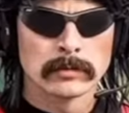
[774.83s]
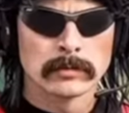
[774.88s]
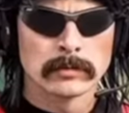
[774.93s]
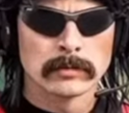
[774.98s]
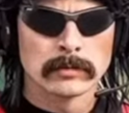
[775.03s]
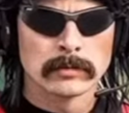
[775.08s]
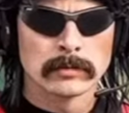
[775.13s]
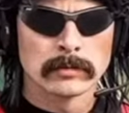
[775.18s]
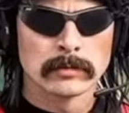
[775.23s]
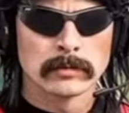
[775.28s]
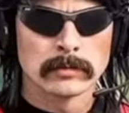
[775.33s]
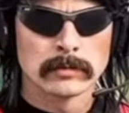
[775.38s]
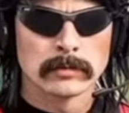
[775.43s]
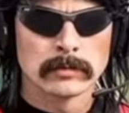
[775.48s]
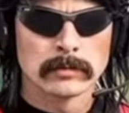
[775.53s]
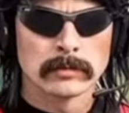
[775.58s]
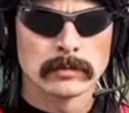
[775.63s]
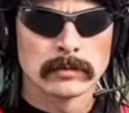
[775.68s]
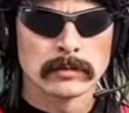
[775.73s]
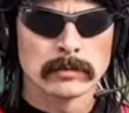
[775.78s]

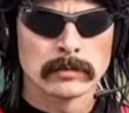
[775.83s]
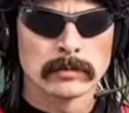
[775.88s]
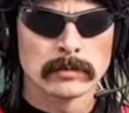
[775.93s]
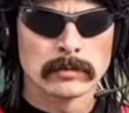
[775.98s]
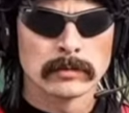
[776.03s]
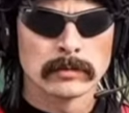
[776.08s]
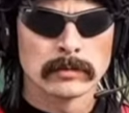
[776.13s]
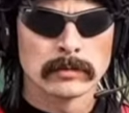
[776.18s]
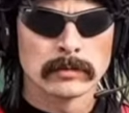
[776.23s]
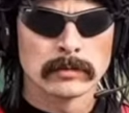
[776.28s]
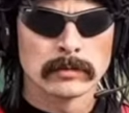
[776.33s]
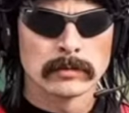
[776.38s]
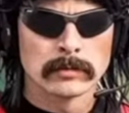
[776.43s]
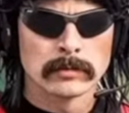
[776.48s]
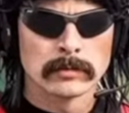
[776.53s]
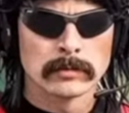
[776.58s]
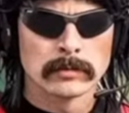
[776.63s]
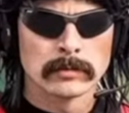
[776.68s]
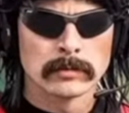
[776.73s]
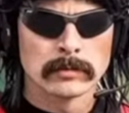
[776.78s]

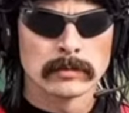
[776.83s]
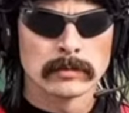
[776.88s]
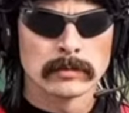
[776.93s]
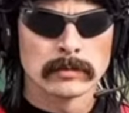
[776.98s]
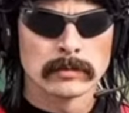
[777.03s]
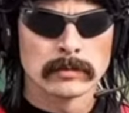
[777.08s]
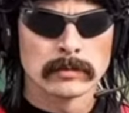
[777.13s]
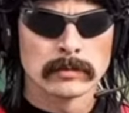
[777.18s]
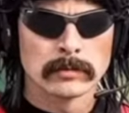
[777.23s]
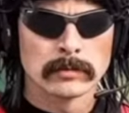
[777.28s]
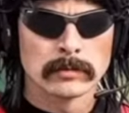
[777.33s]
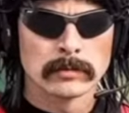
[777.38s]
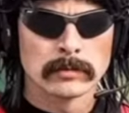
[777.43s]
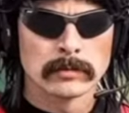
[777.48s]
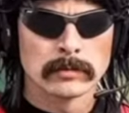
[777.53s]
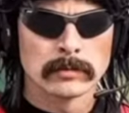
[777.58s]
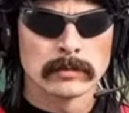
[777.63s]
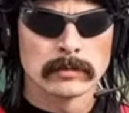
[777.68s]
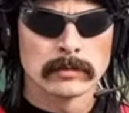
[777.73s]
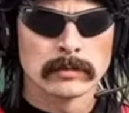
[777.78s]

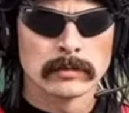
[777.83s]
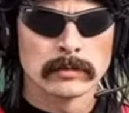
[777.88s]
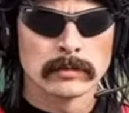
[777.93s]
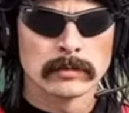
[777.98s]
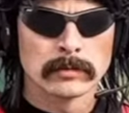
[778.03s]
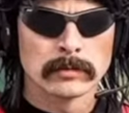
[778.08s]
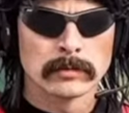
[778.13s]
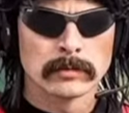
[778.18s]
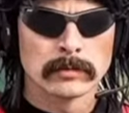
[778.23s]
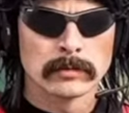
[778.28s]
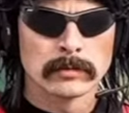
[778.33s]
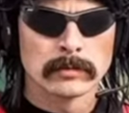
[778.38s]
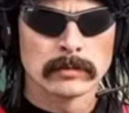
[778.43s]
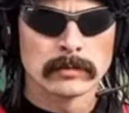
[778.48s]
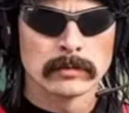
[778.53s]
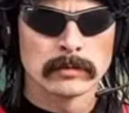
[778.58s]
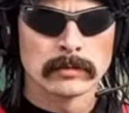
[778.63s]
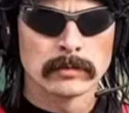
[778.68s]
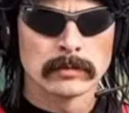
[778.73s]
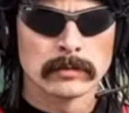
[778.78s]

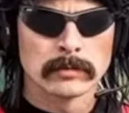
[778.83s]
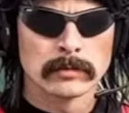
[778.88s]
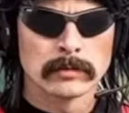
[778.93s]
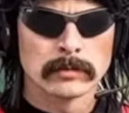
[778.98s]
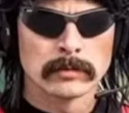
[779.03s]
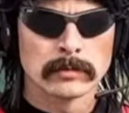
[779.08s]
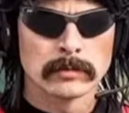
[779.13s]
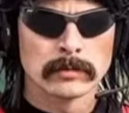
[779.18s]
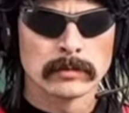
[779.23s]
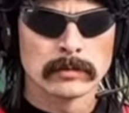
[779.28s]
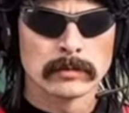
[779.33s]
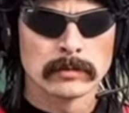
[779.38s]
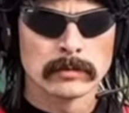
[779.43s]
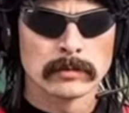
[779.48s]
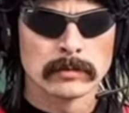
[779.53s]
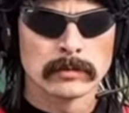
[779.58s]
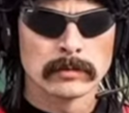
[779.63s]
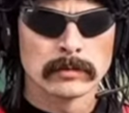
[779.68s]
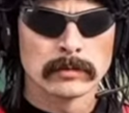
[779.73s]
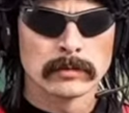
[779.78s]
The person shown says nothing.